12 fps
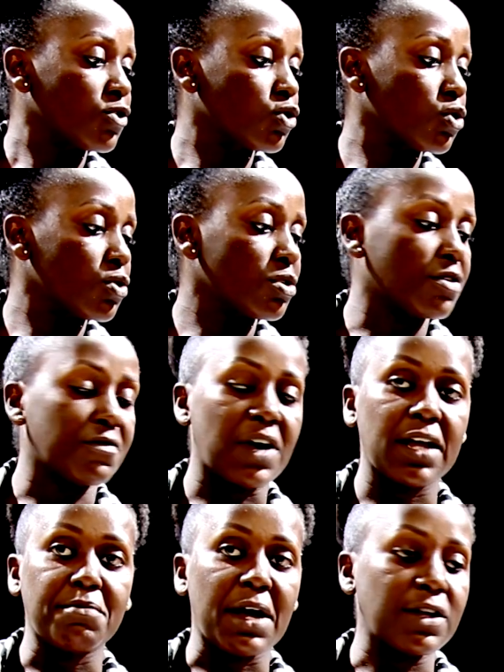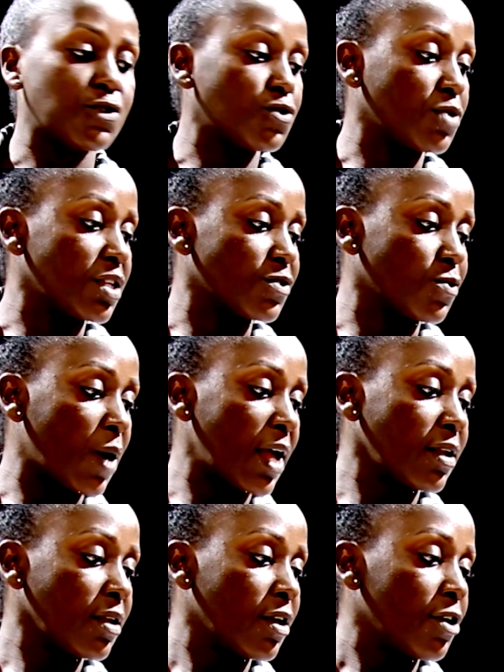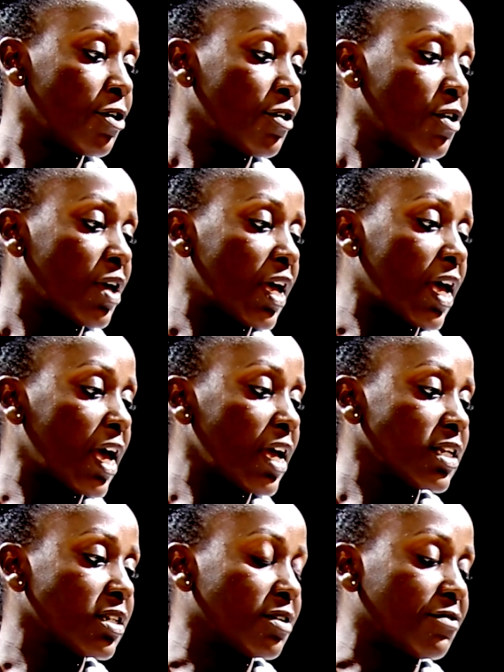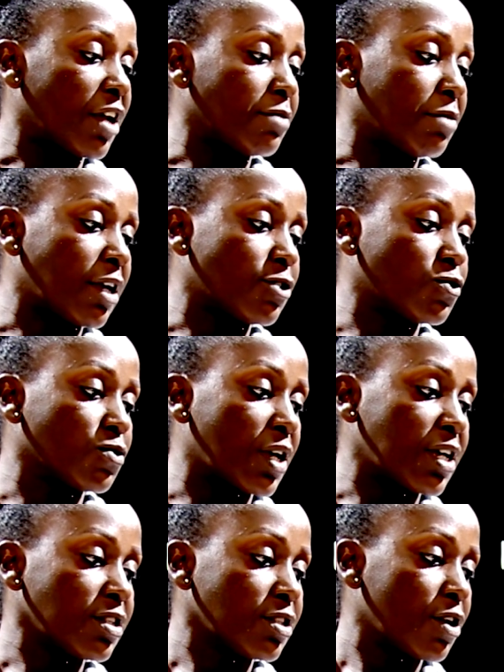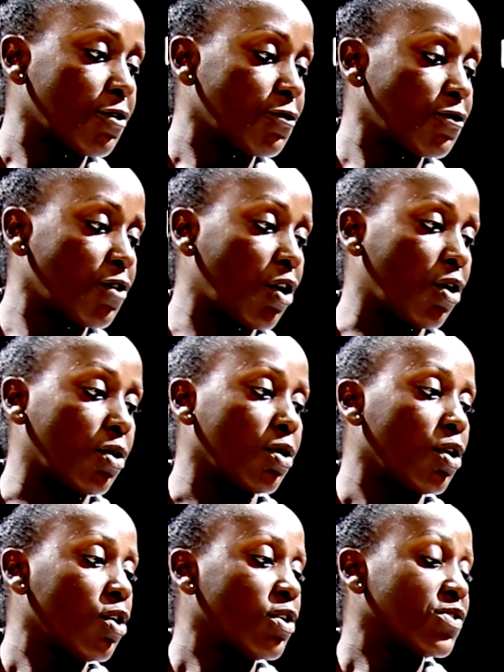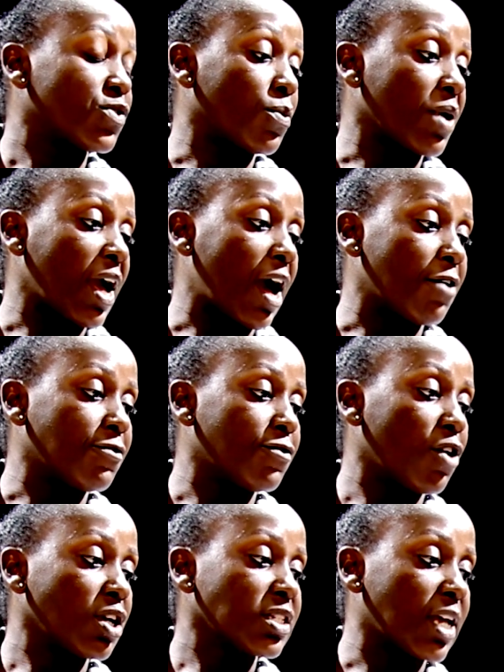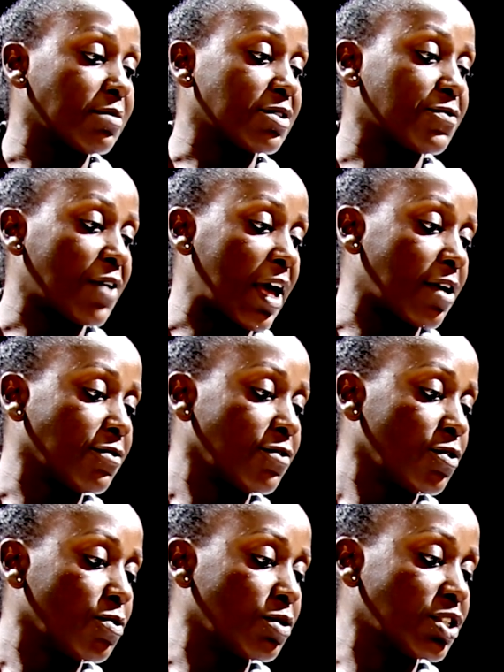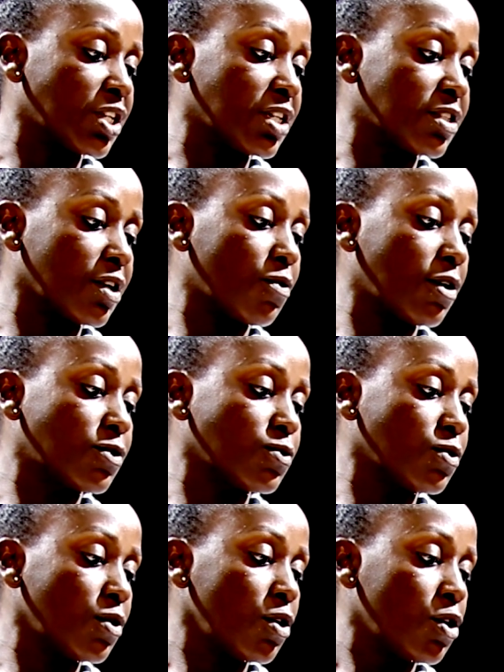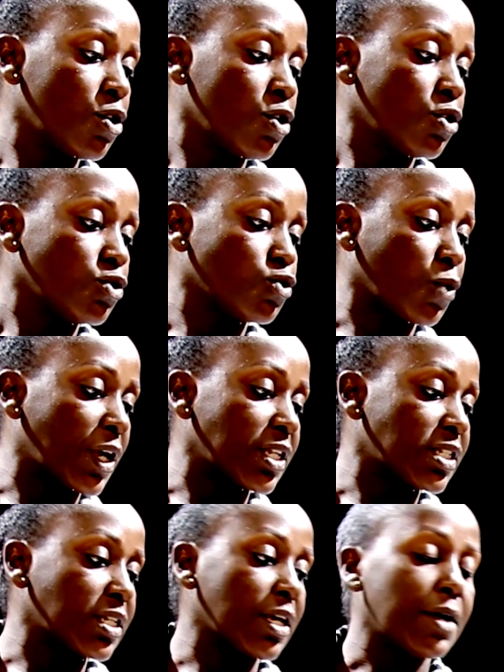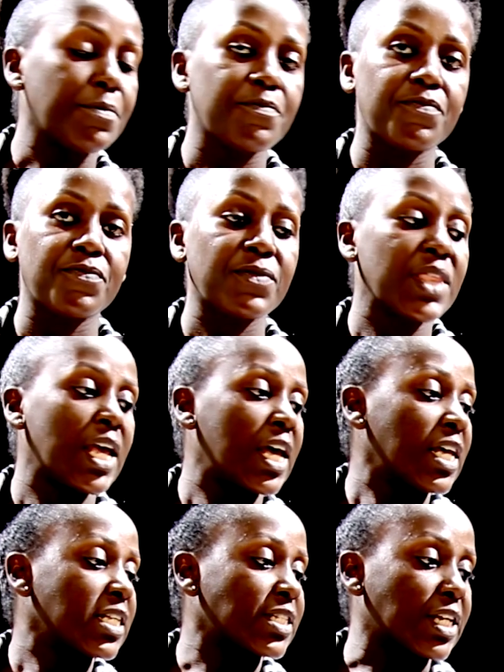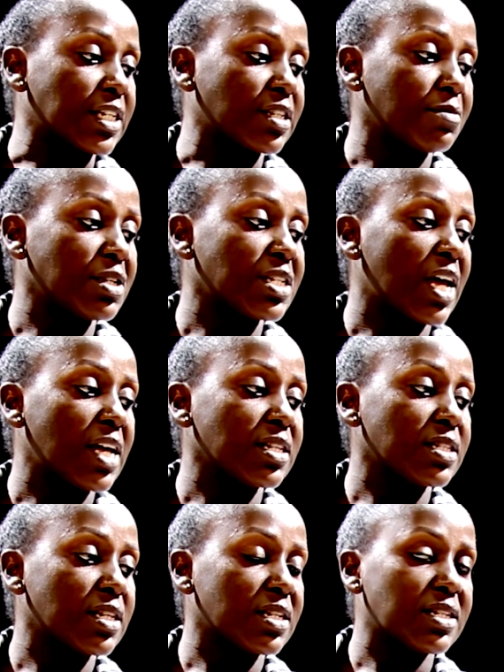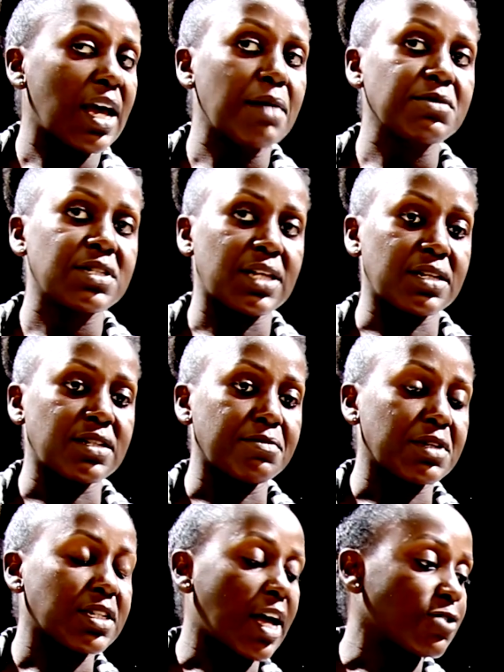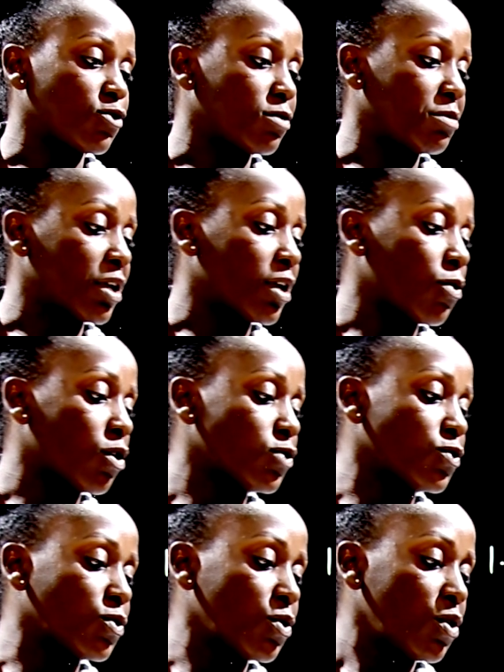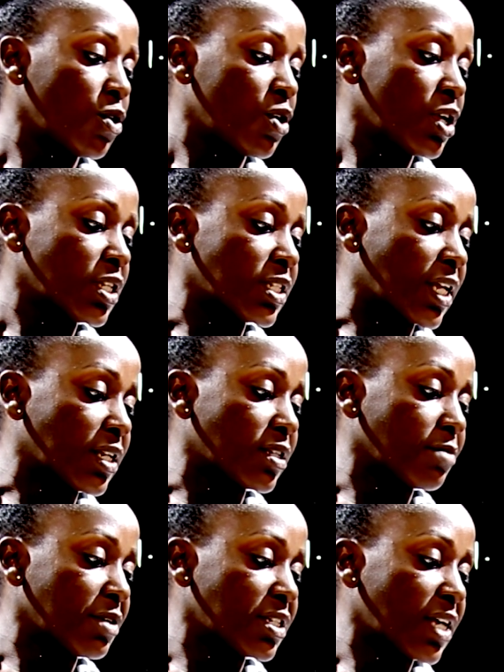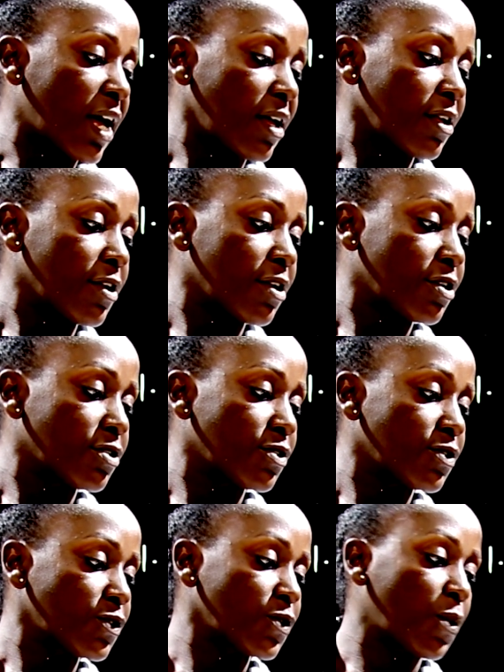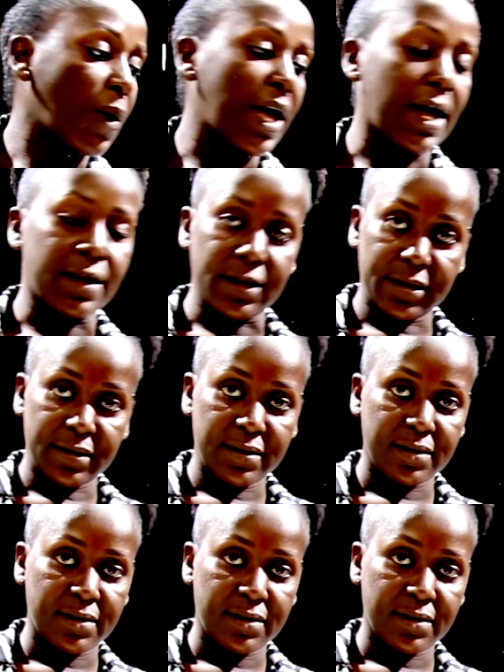2 divided by 2 is 1. 8 divided by 2 is 4. So we have 4 times 5, which is equal to 20 centimeters times centimeters will be equal to centimeter squared.